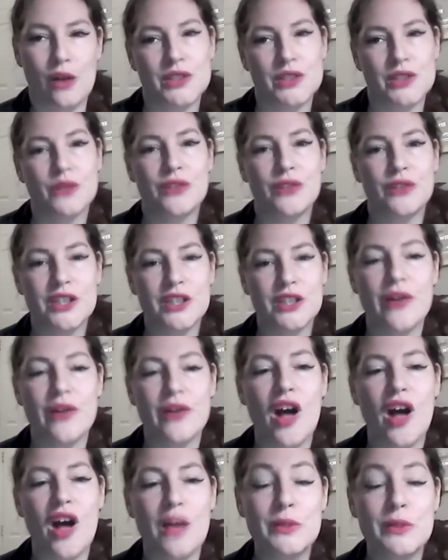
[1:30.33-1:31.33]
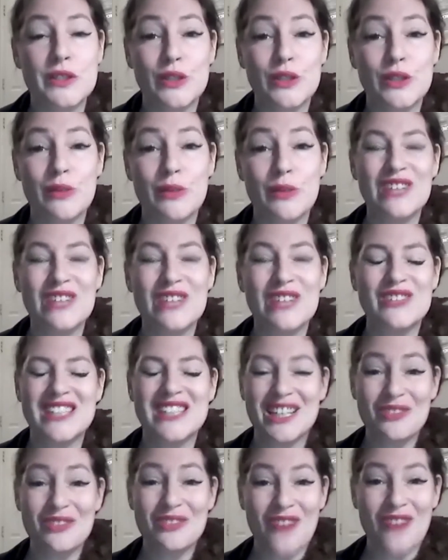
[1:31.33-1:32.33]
So first of all, I'm assuming you did